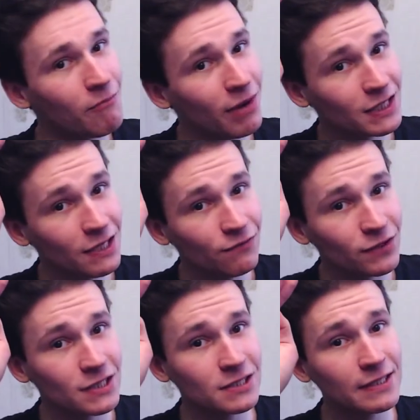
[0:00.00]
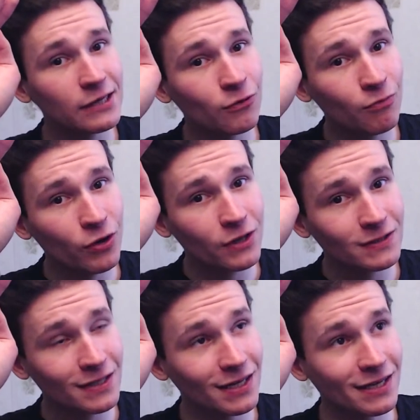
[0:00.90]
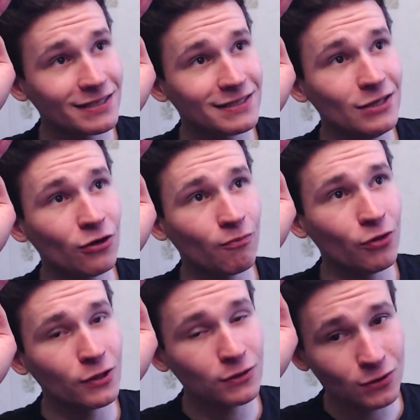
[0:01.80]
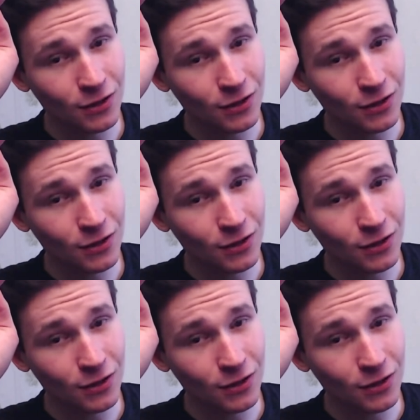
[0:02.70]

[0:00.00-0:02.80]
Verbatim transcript: But if it is 0, point, uh, 0 point,